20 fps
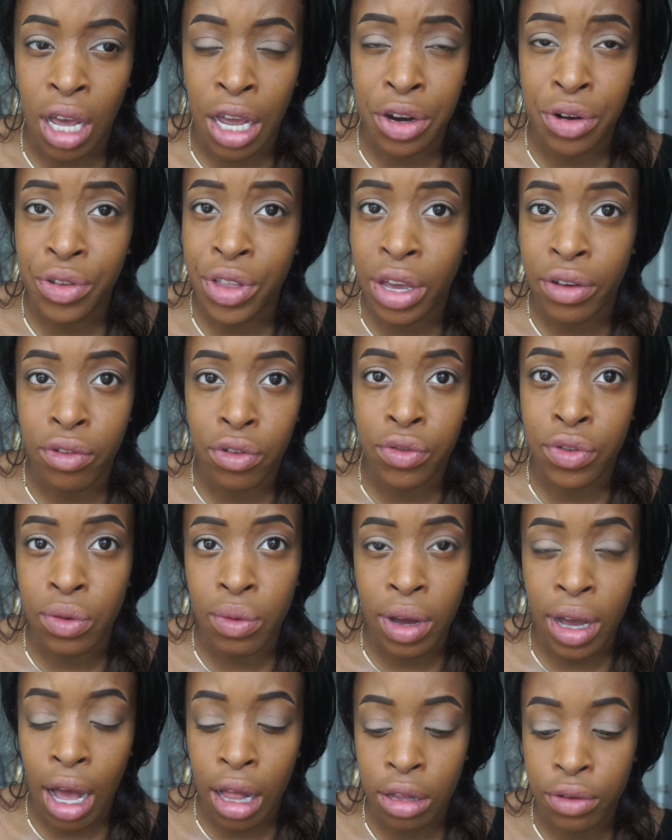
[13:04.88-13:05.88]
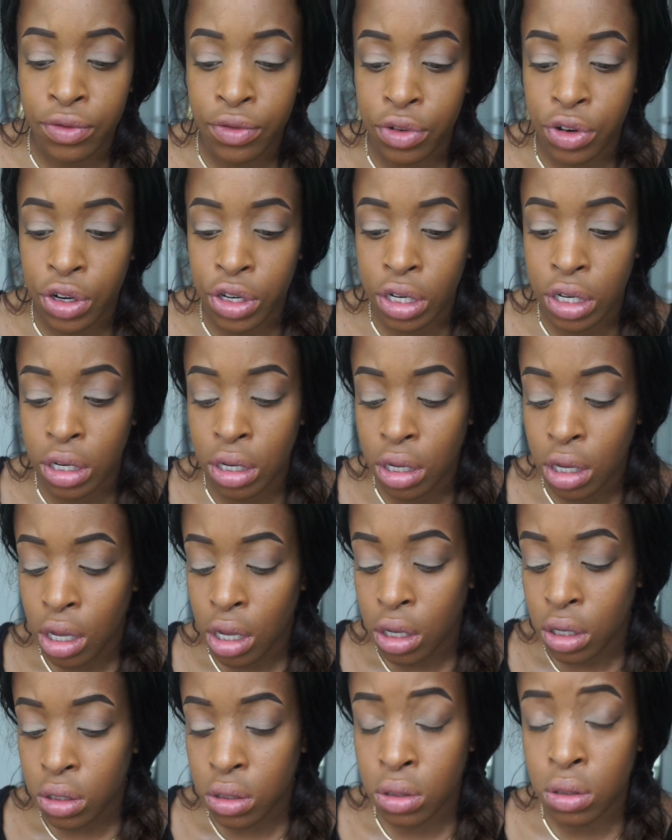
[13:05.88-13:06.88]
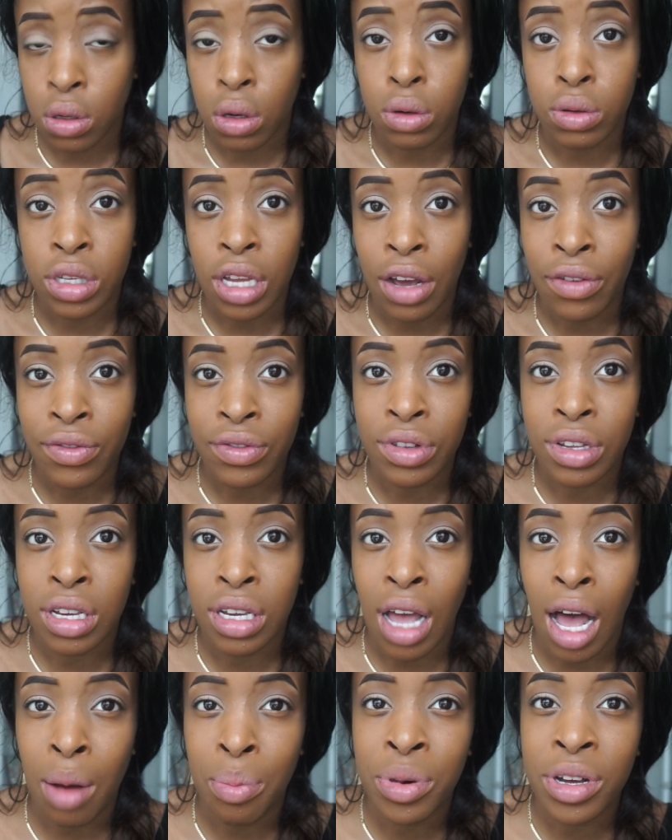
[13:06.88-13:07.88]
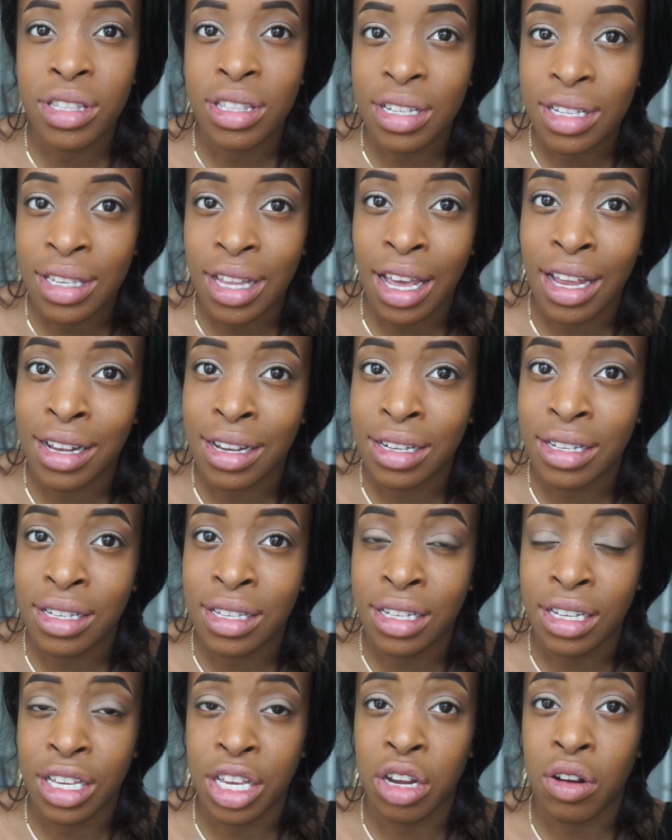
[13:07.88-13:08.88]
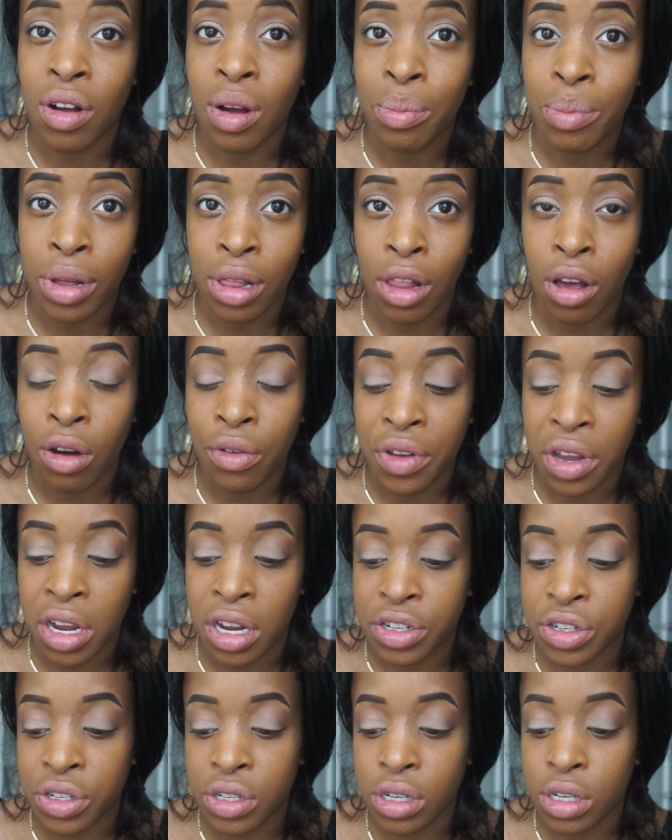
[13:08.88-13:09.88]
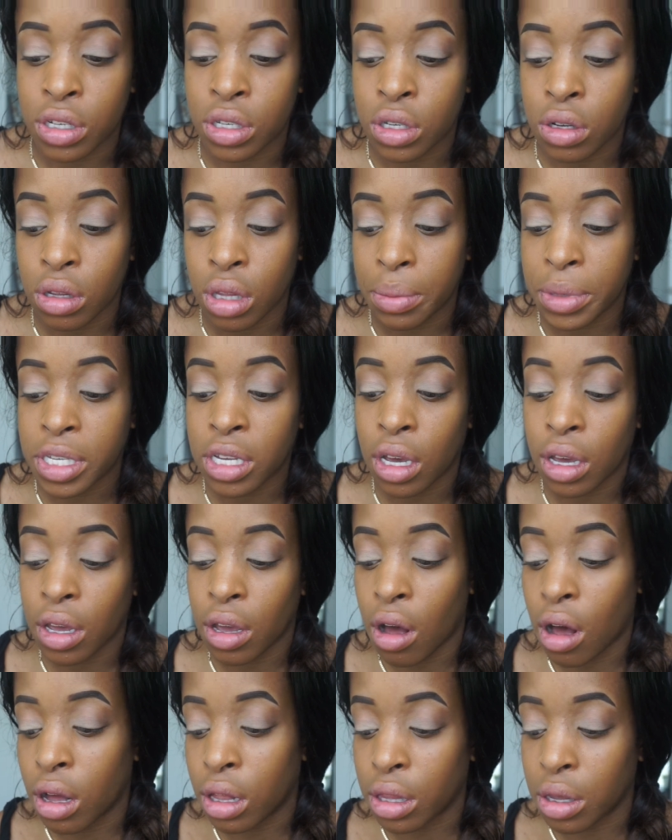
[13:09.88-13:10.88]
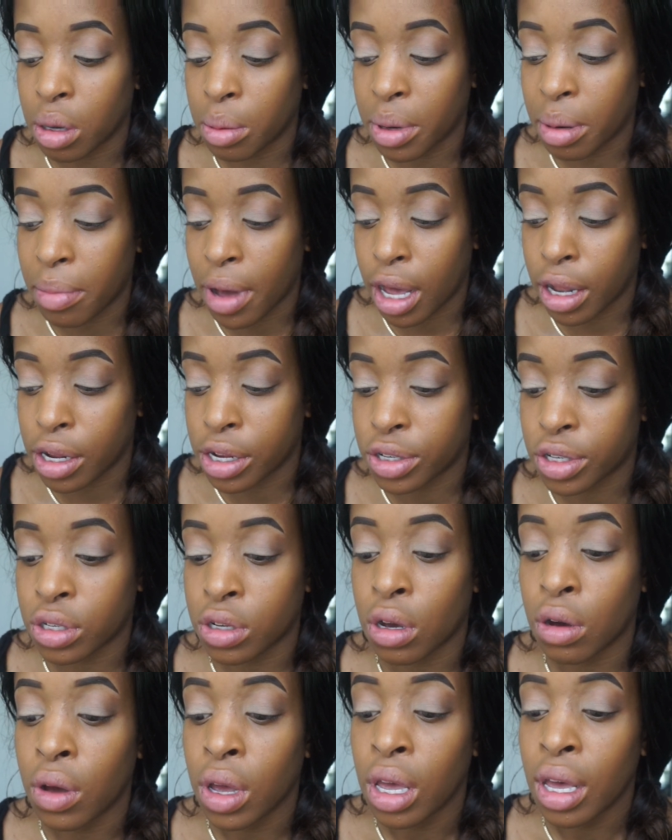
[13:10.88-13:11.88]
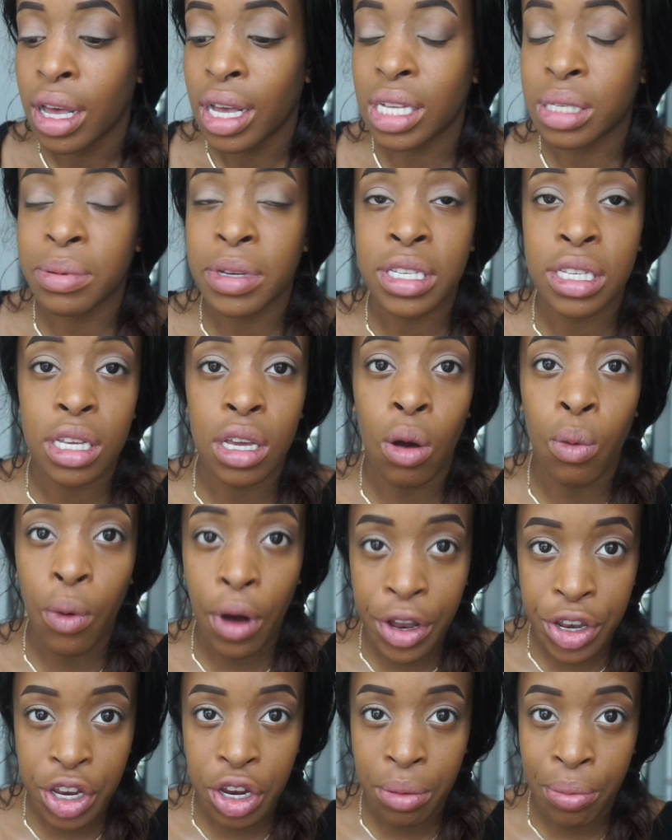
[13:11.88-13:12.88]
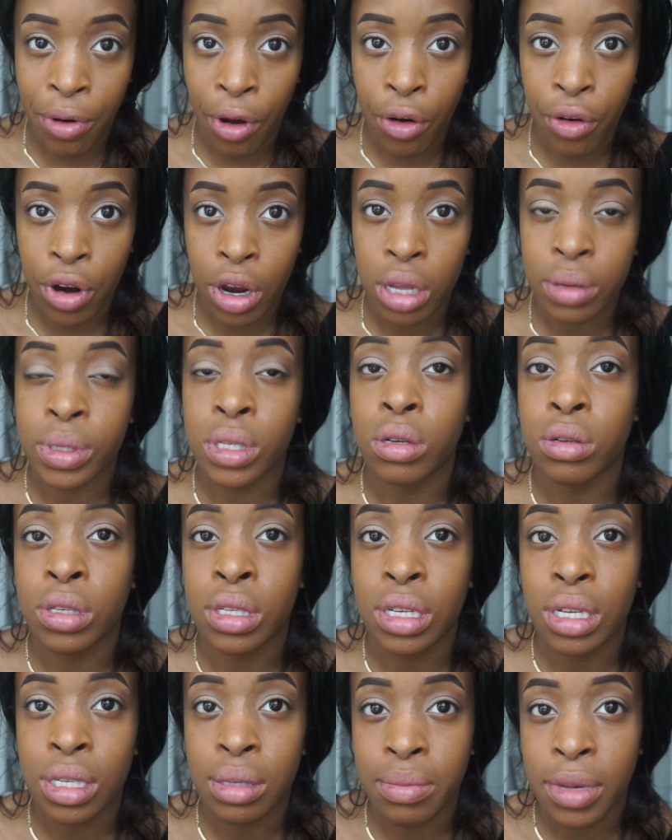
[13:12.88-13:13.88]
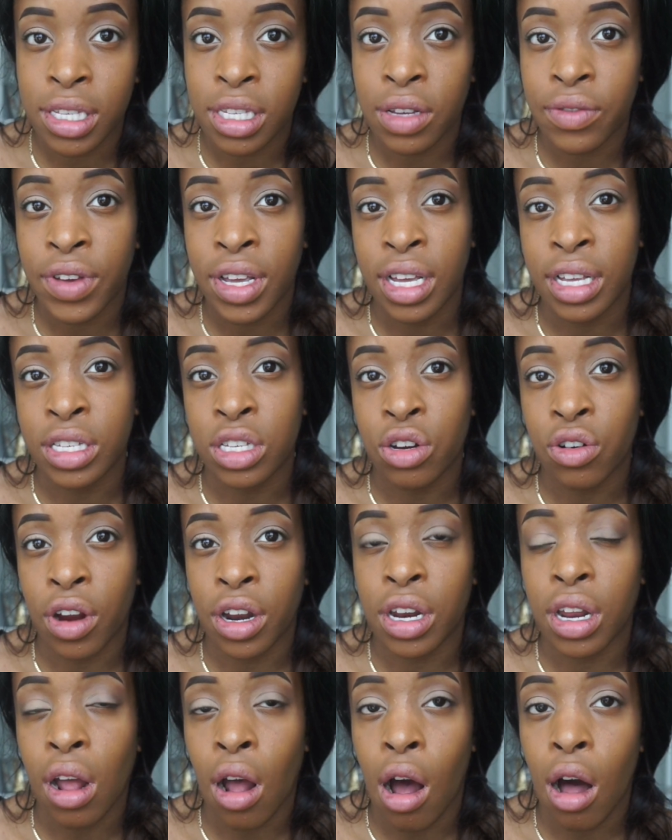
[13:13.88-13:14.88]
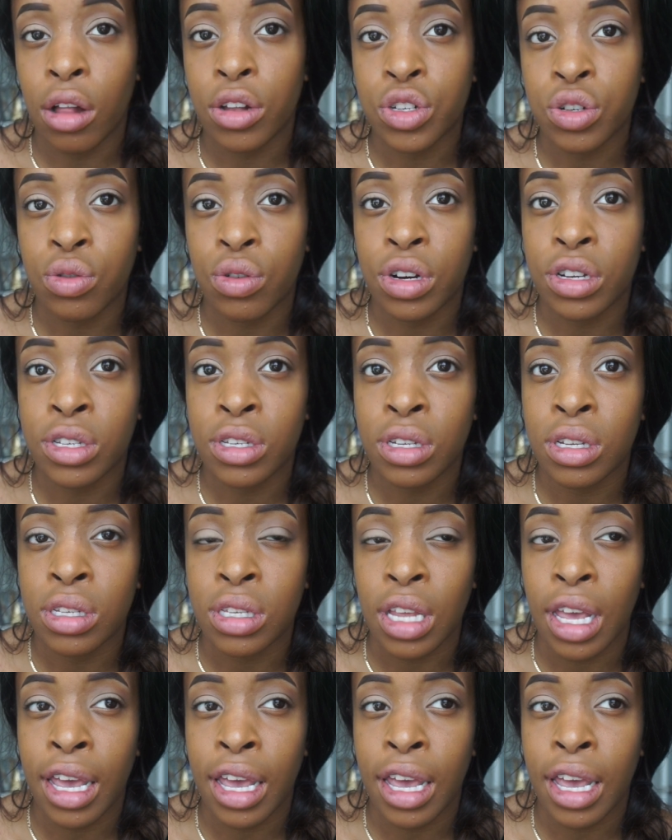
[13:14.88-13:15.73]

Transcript: I know they have a few in California. So definitely, I'll put the site to Year Up below if you're interested. So let me tell y'all a little bit about it. So it's basically a one-year program. So 6 months of it is accredited college courses.